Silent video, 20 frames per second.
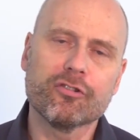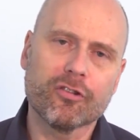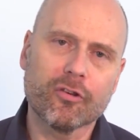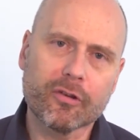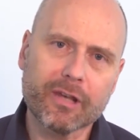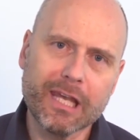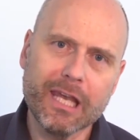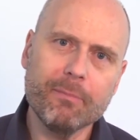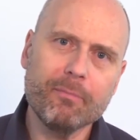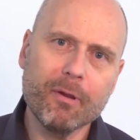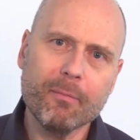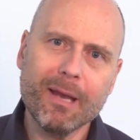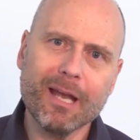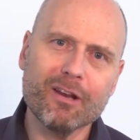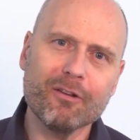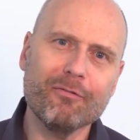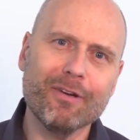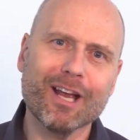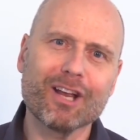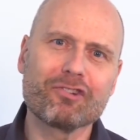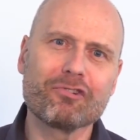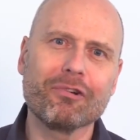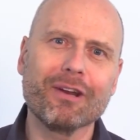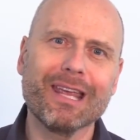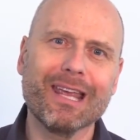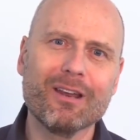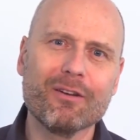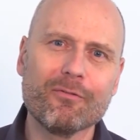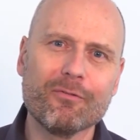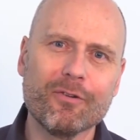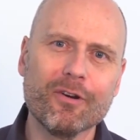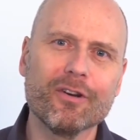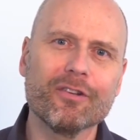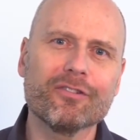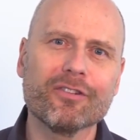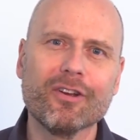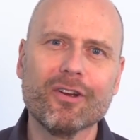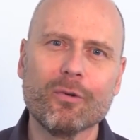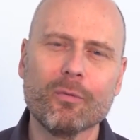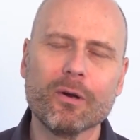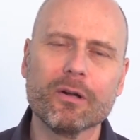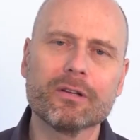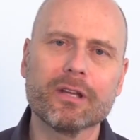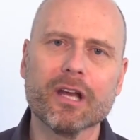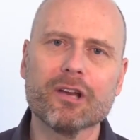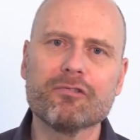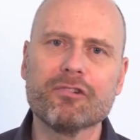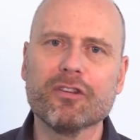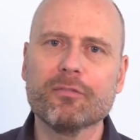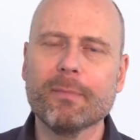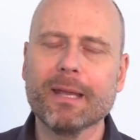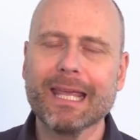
So keep your manufacturing in first world countries.